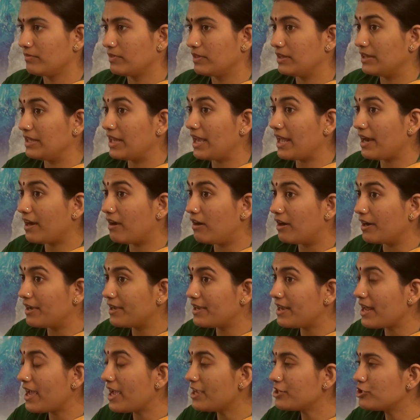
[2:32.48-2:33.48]
They are
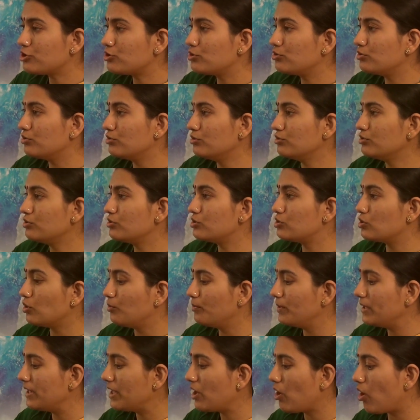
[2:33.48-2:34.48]
attached to so
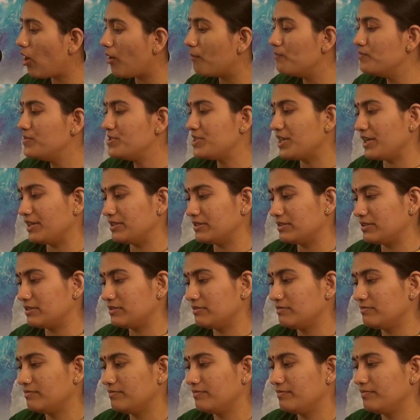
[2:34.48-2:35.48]
many
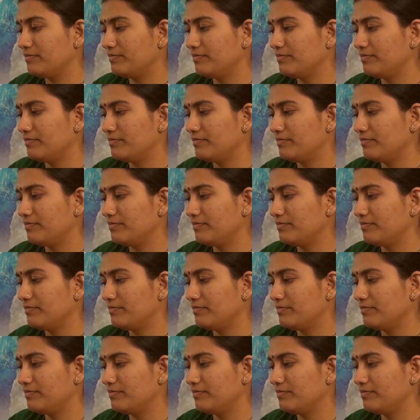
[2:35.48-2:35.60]
objects.